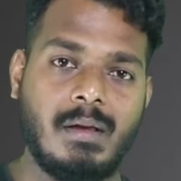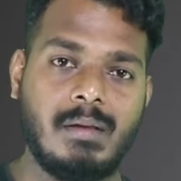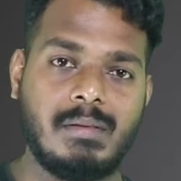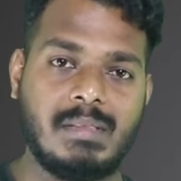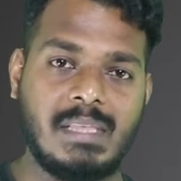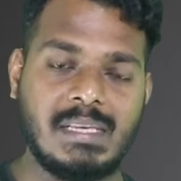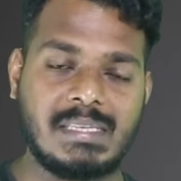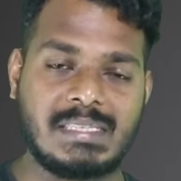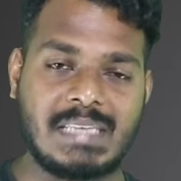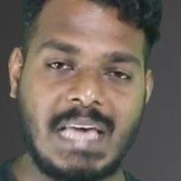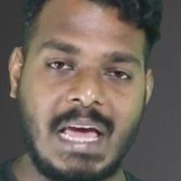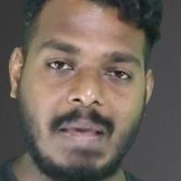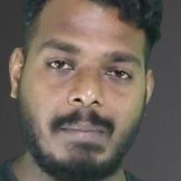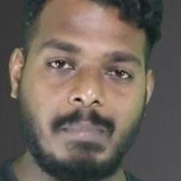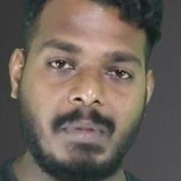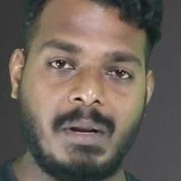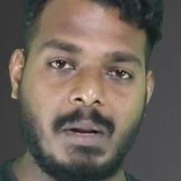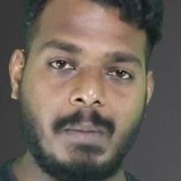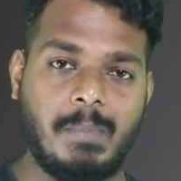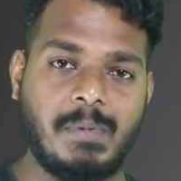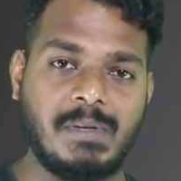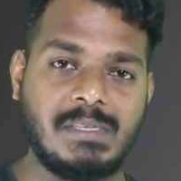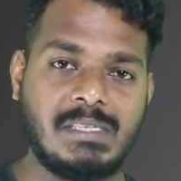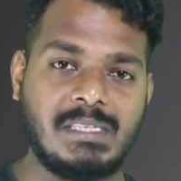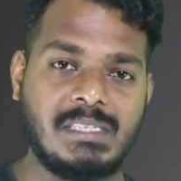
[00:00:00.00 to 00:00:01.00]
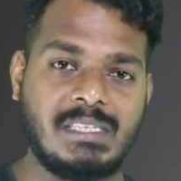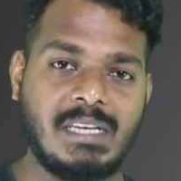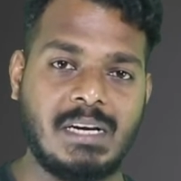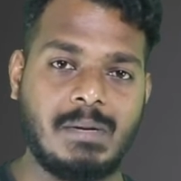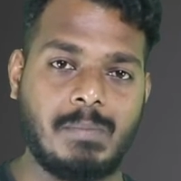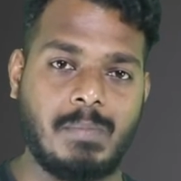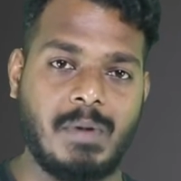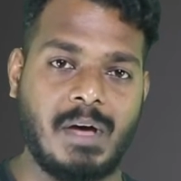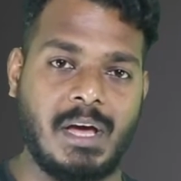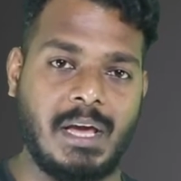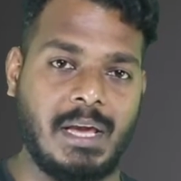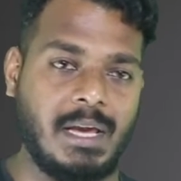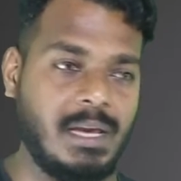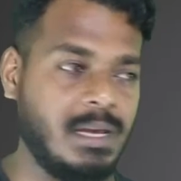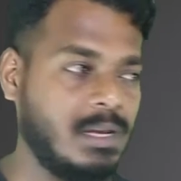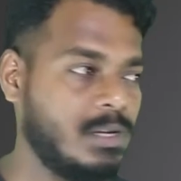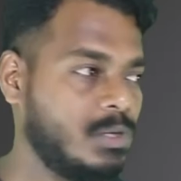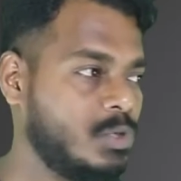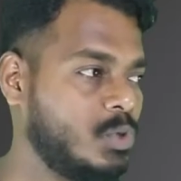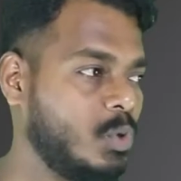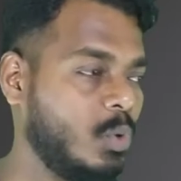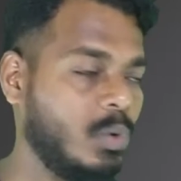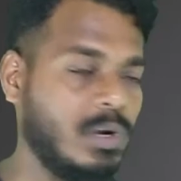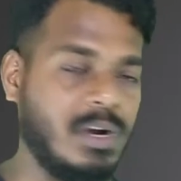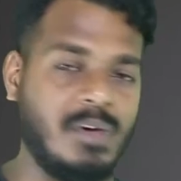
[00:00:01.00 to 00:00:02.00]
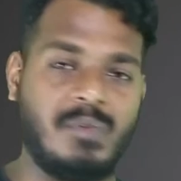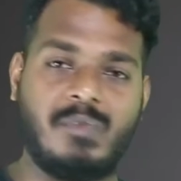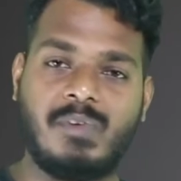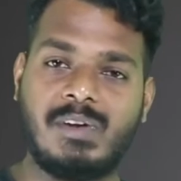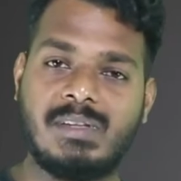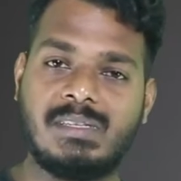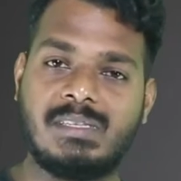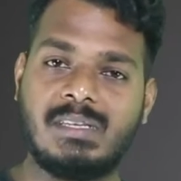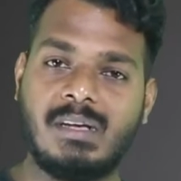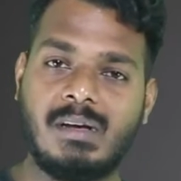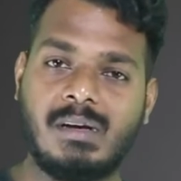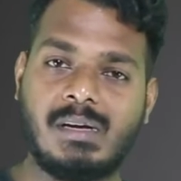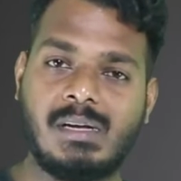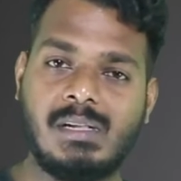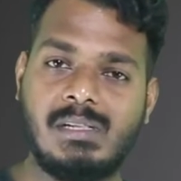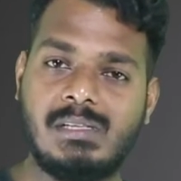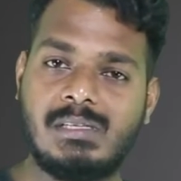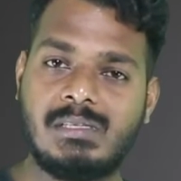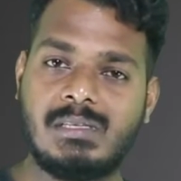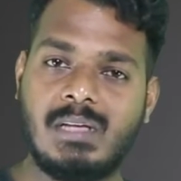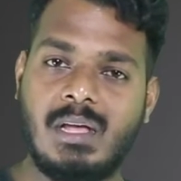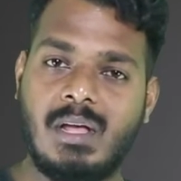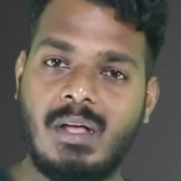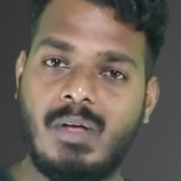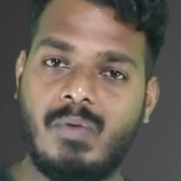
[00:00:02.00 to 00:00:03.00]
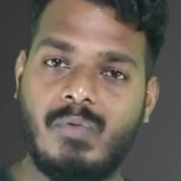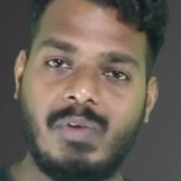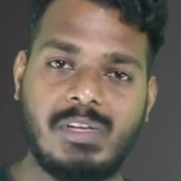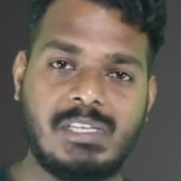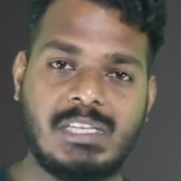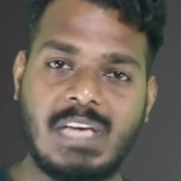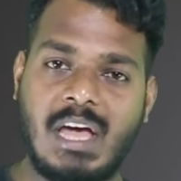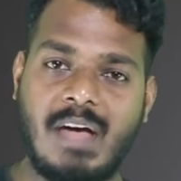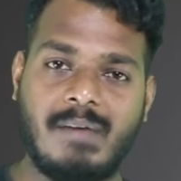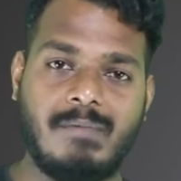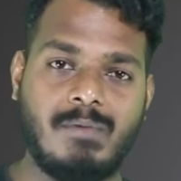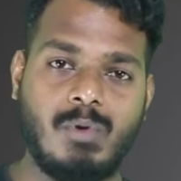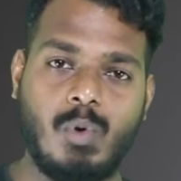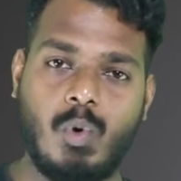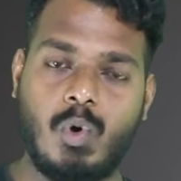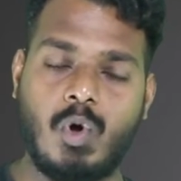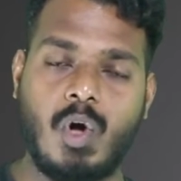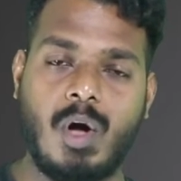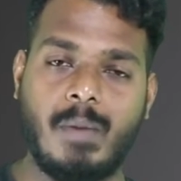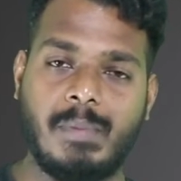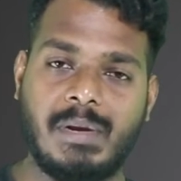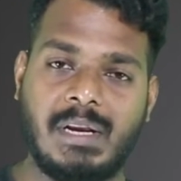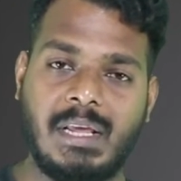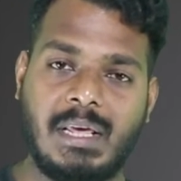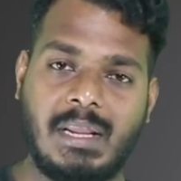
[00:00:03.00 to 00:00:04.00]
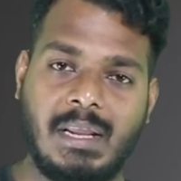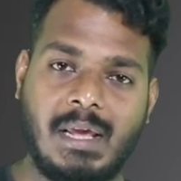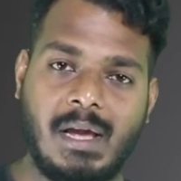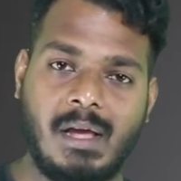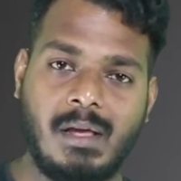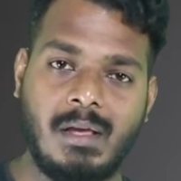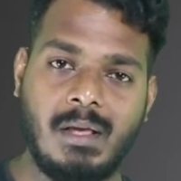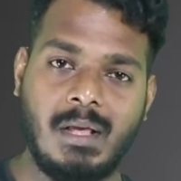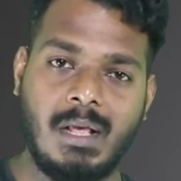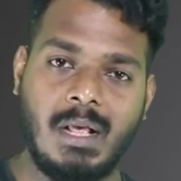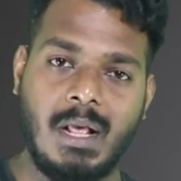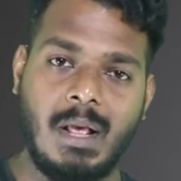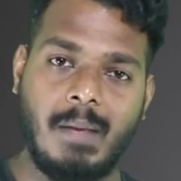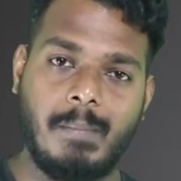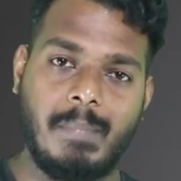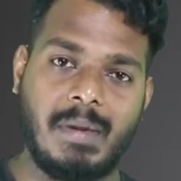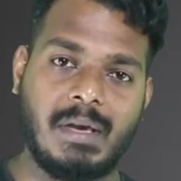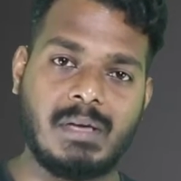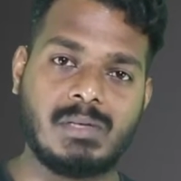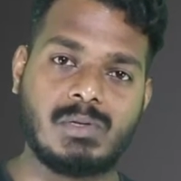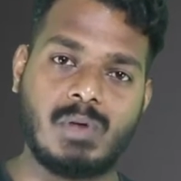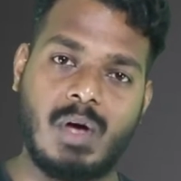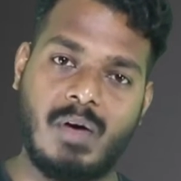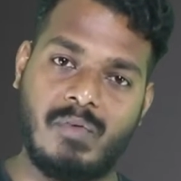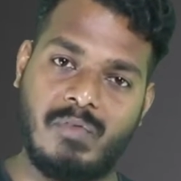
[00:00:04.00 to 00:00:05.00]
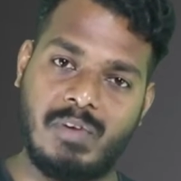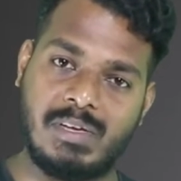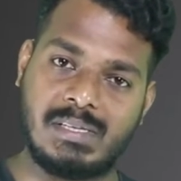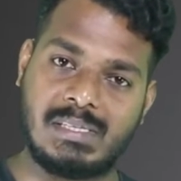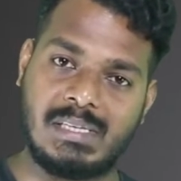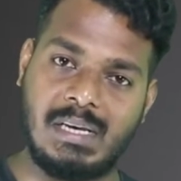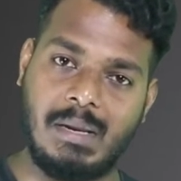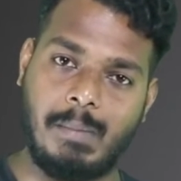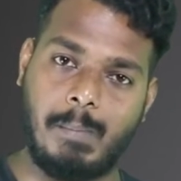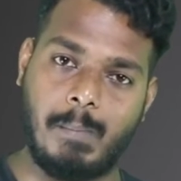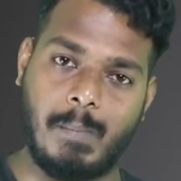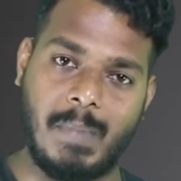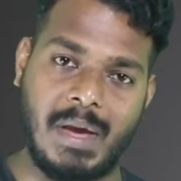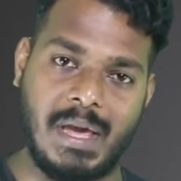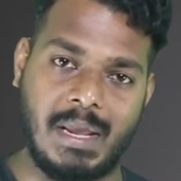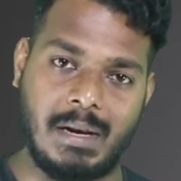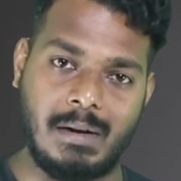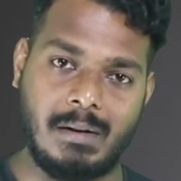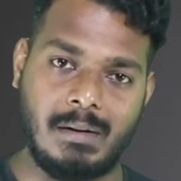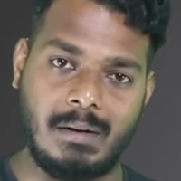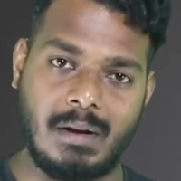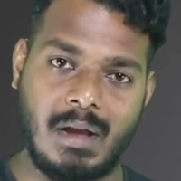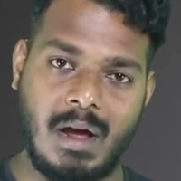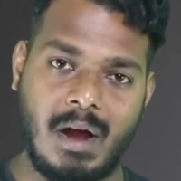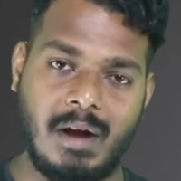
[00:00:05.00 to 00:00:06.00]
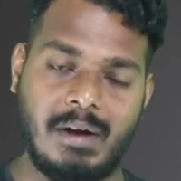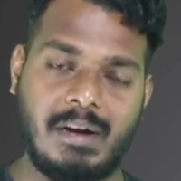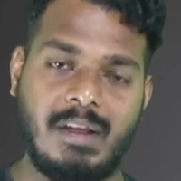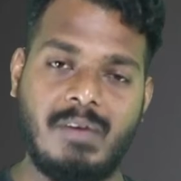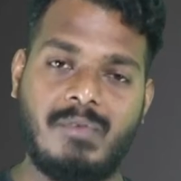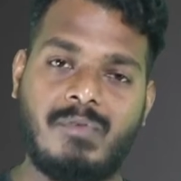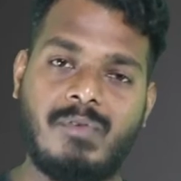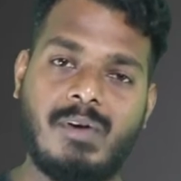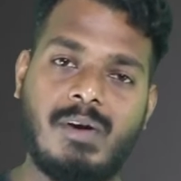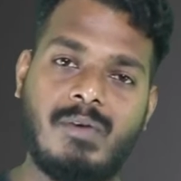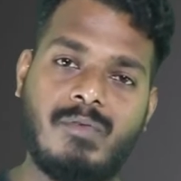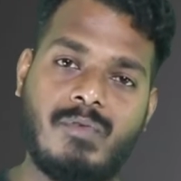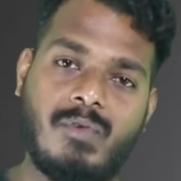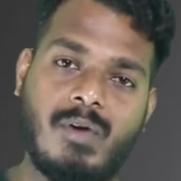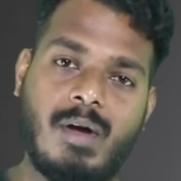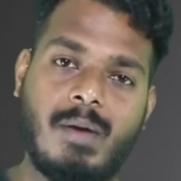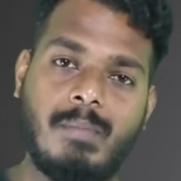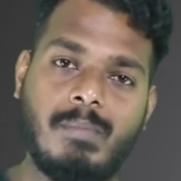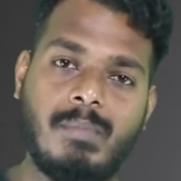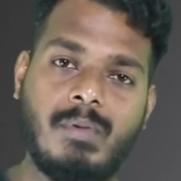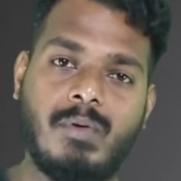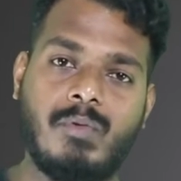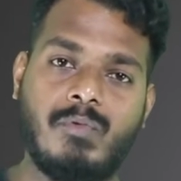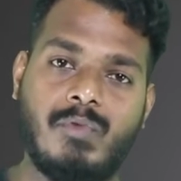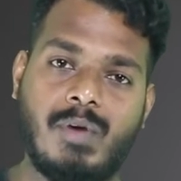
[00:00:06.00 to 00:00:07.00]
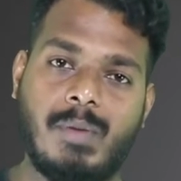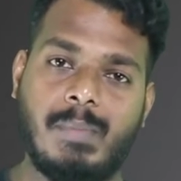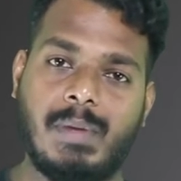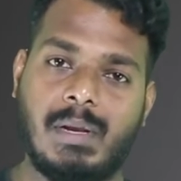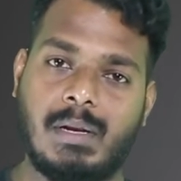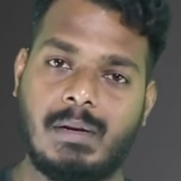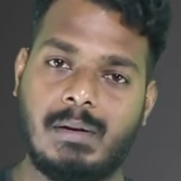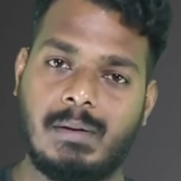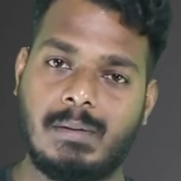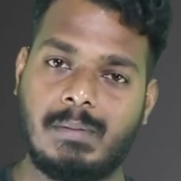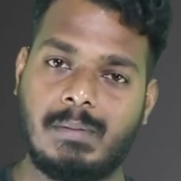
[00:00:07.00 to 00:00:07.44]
This can be represented by two different circles which have no common area, because obviously men are different from women.